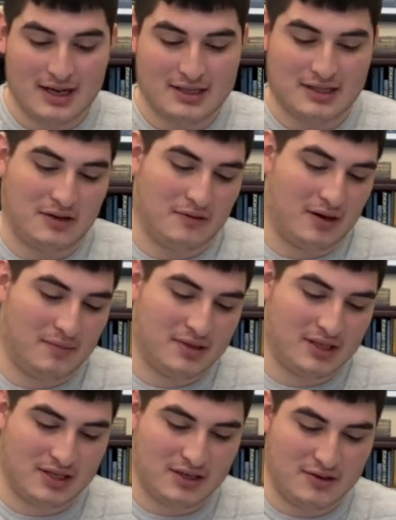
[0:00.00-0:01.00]
So I'm gonna
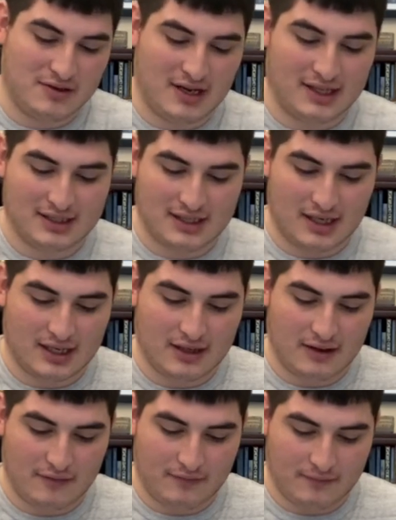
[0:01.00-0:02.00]
show you guys kind
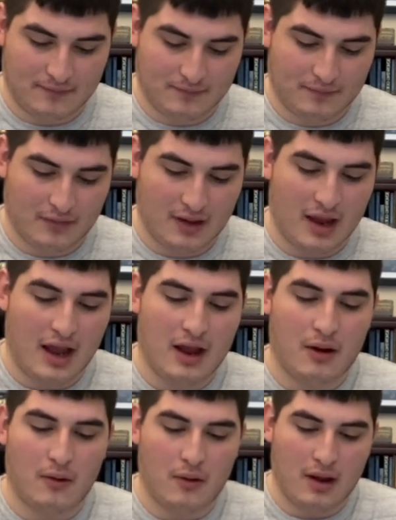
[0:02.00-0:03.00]
of
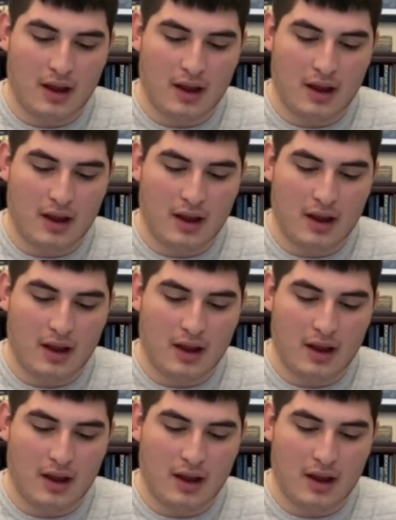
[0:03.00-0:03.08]
how